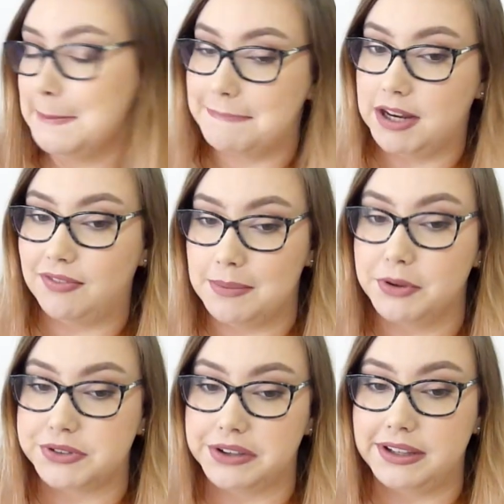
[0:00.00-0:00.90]
But if I
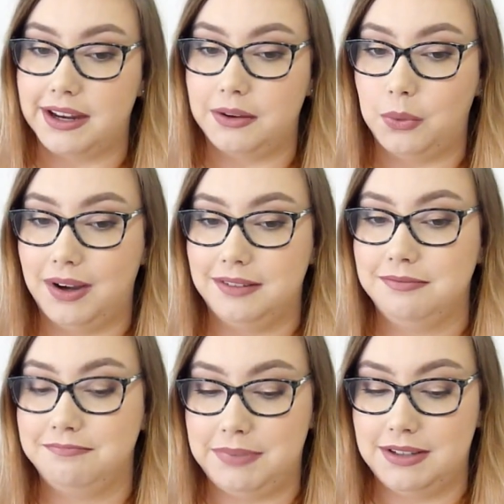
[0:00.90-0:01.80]
was only getting one,
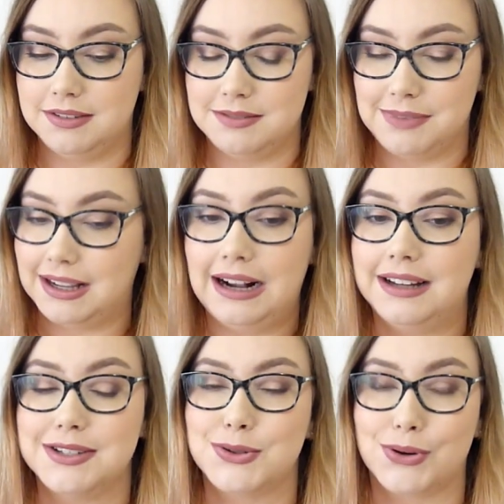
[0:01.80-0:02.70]
because my
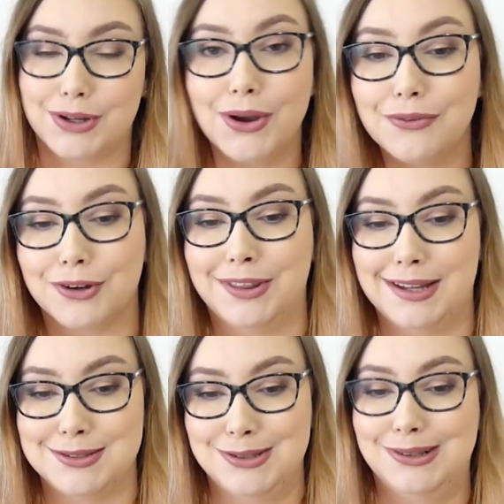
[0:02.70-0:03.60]
card is already over
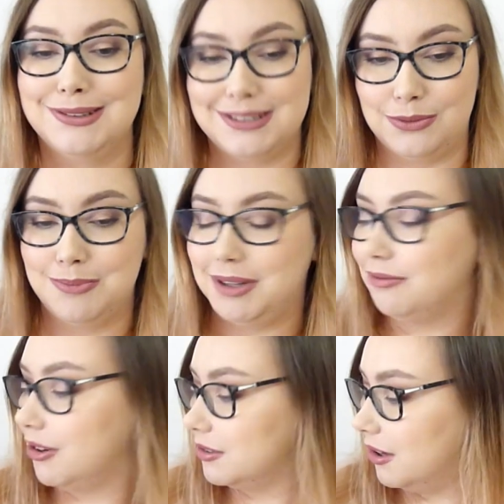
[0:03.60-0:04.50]
$1,000, it would be
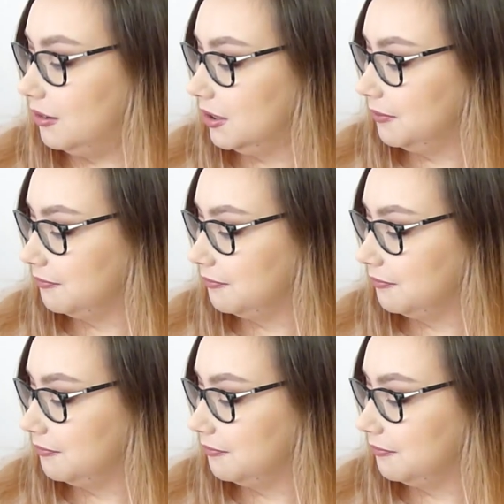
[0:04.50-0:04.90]
Rose Gold.